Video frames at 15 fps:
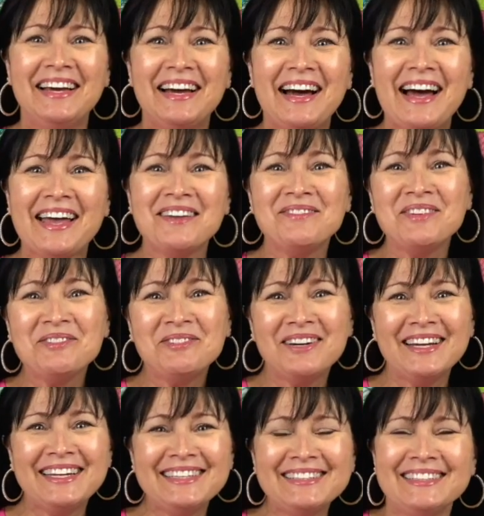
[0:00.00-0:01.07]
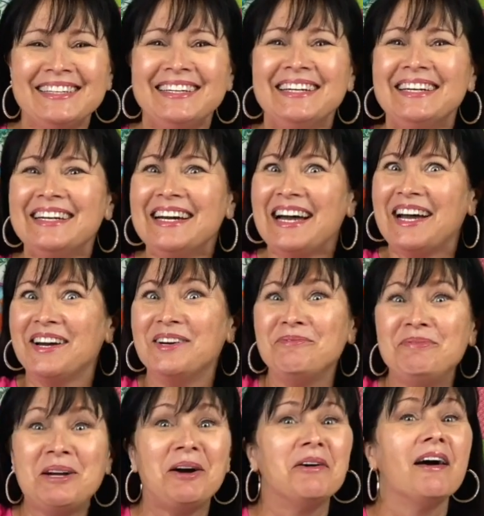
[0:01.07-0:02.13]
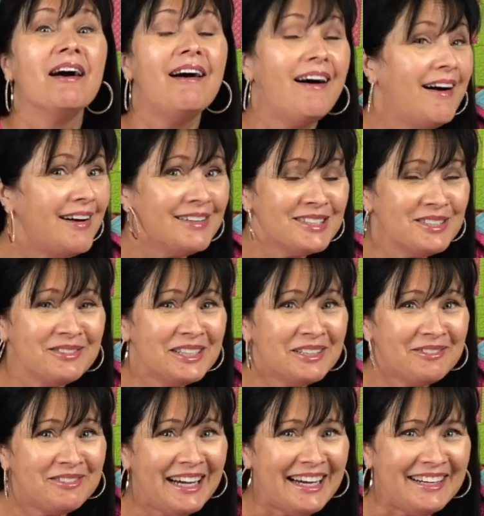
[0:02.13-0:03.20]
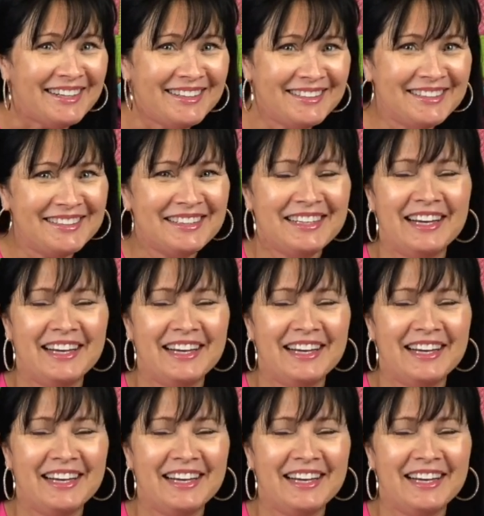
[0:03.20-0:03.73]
Hi everyone. I hope y'all are all doing well.